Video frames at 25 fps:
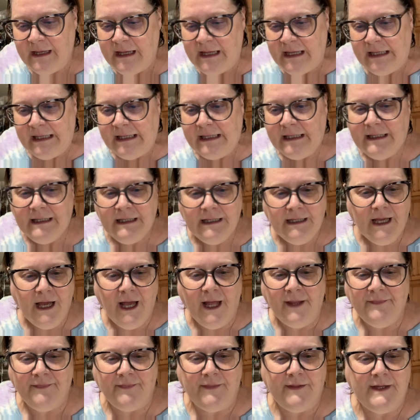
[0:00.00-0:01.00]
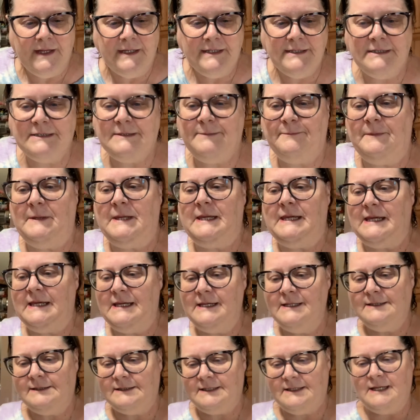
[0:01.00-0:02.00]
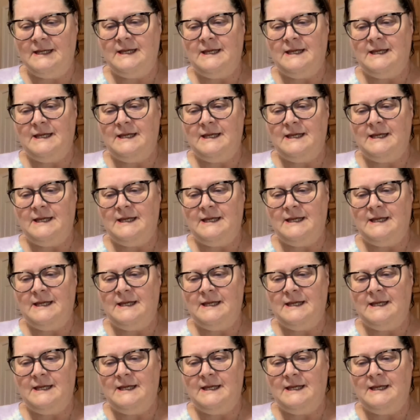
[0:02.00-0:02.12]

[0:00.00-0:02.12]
He got this piece.